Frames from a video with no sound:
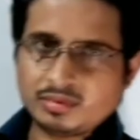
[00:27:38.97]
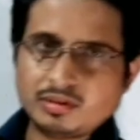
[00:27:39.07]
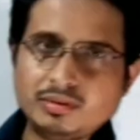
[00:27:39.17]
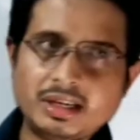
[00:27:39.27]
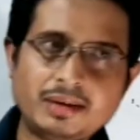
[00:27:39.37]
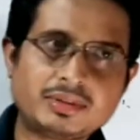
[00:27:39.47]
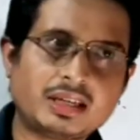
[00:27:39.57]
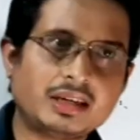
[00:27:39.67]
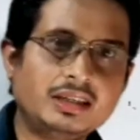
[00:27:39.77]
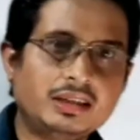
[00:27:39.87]
We have
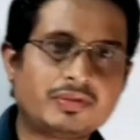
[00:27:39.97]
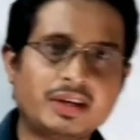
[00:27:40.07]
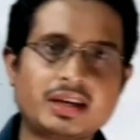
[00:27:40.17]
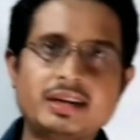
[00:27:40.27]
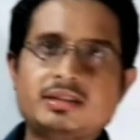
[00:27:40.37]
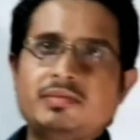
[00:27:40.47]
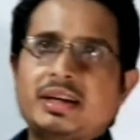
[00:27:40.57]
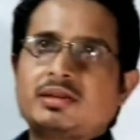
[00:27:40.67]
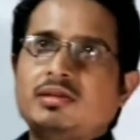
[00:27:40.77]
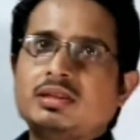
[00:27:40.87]
studied different kinds of
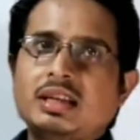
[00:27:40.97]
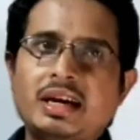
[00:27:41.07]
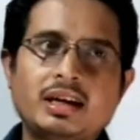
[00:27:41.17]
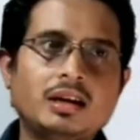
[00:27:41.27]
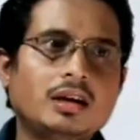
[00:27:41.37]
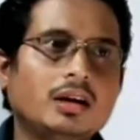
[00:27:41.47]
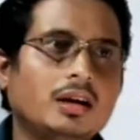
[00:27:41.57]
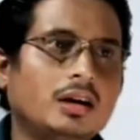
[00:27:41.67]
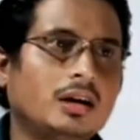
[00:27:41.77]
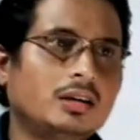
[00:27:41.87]
vectors like
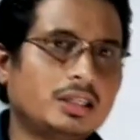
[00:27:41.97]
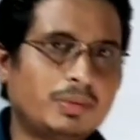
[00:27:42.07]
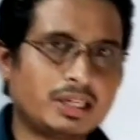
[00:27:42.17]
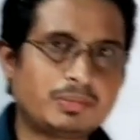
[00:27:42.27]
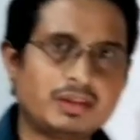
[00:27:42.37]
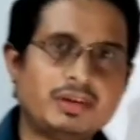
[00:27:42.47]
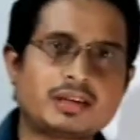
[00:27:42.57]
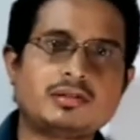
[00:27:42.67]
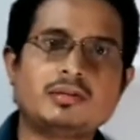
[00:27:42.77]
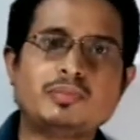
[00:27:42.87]
displacement
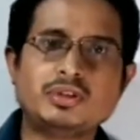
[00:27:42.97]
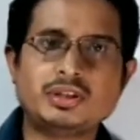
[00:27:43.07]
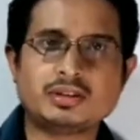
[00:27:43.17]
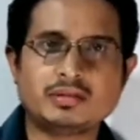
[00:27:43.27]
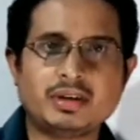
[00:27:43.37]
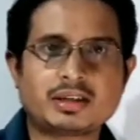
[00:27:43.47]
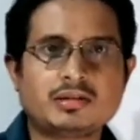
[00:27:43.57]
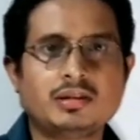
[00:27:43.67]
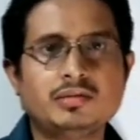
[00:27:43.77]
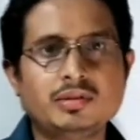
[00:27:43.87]
vector, position
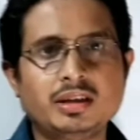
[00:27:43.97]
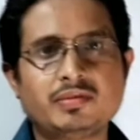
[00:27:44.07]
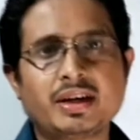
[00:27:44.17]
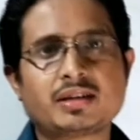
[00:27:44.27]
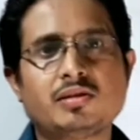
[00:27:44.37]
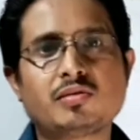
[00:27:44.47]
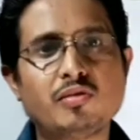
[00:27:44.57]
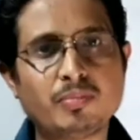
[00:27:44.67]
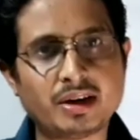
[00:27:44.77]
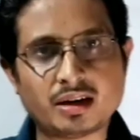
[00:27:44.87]
vector, unit vector,
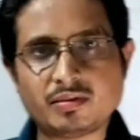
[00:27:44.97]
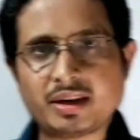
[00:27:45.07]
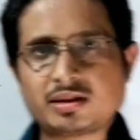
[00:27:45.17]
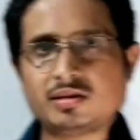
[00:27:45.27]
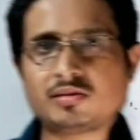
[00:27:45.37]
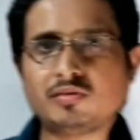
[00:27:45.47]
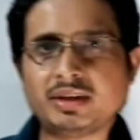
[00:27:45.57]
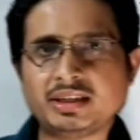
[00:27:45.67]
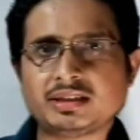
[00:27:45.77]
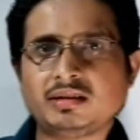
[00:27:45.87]
coplanar vector,
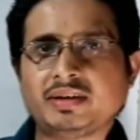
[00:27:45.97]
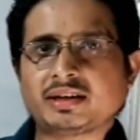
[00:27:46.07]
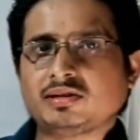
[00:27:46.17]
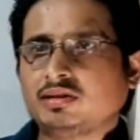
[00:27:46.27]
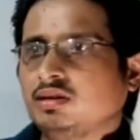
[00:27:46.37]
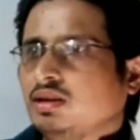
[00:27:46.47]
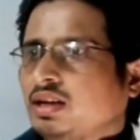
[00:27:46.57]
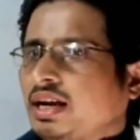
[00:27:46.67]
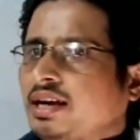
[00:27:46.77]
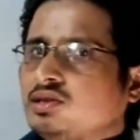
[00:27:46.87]
coinitial vector,
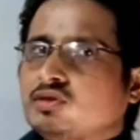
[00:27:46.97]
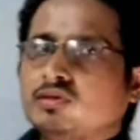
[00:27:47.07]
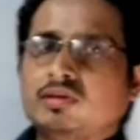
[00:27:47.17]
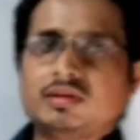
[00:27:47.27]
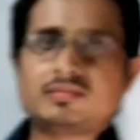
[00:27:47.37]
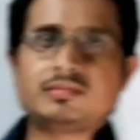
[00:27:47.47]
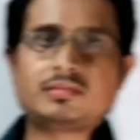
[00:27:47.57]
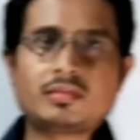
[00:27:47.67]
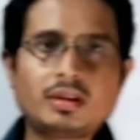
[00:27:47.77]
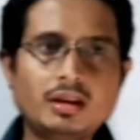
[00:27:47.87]
and so on.
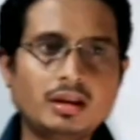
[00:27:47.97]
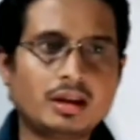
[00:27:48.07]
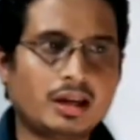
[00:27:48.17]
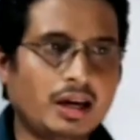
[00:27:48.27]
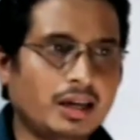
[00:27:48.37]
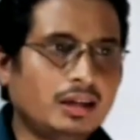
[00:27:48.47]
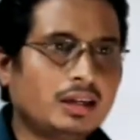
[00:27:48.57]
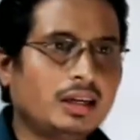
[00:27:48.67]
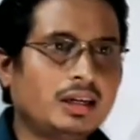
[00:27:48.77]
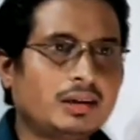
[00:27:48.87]
And
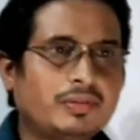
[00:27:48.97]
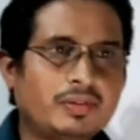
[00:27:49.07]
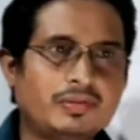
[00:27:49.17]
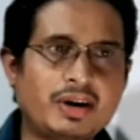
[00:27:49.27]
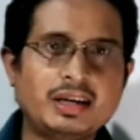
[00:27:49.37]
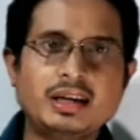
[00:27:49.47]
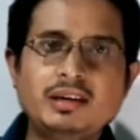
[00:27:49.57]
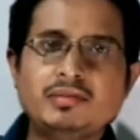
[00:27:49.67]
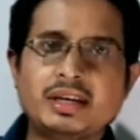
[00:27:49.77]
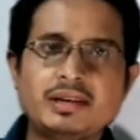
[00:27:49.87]
finally,
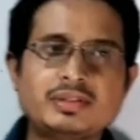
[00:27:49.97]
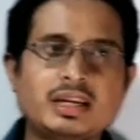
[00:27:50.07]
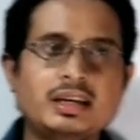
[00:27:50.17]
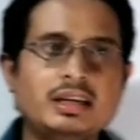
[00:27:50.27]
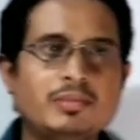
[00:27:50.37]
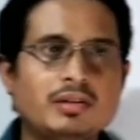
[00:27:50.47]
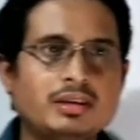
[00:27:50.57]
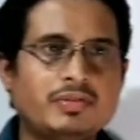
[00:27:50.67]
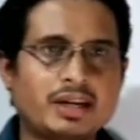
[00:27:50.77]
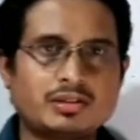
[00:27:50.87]
we have studied about the
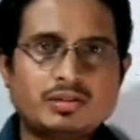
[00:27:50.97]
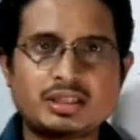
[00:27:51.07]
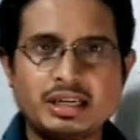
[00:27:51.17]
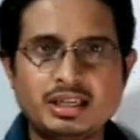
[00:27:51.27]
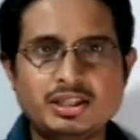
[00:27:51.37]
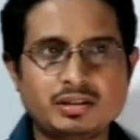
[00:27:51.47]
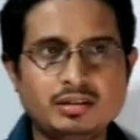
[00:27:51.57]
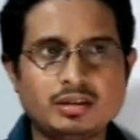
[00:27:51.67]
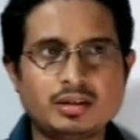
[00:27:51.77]
vectors addition